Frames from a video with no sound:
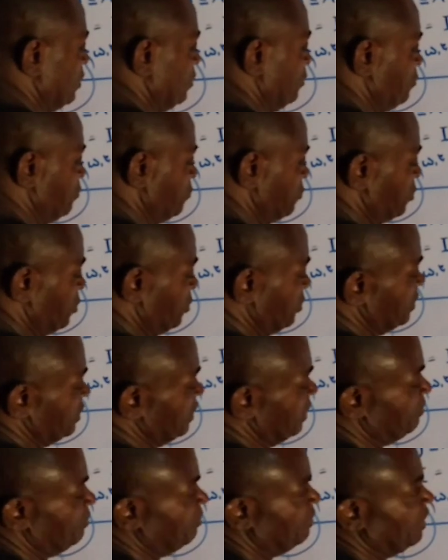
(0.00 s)
You
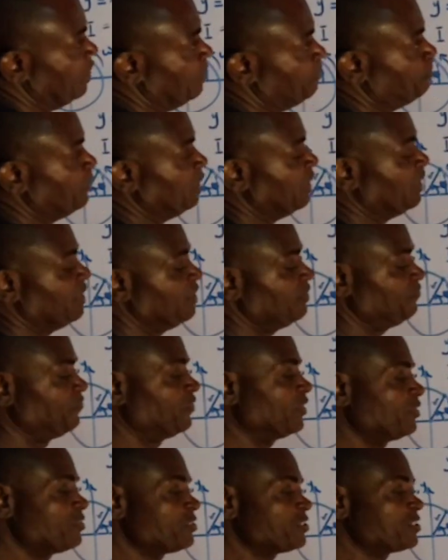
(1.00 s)
just apply
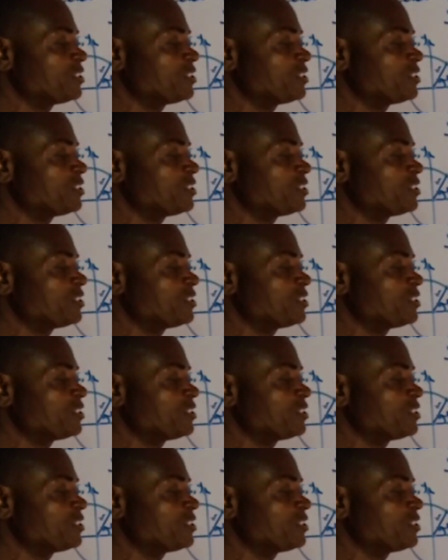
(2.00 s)
very